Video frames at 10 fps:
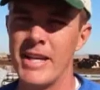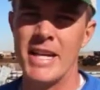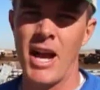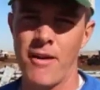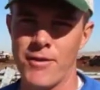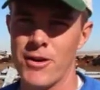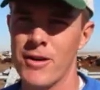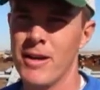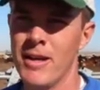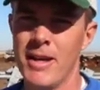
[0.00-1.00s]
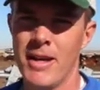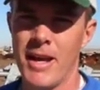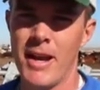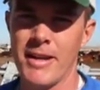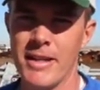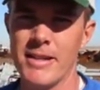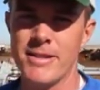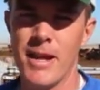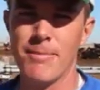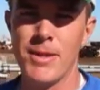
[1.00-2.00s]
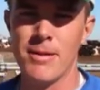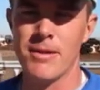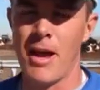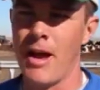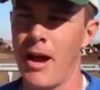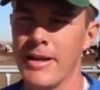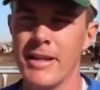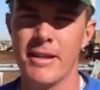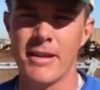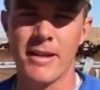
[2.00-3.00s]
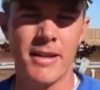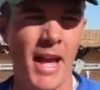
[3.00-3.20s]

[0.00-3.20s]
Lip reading: any cover, and I needed a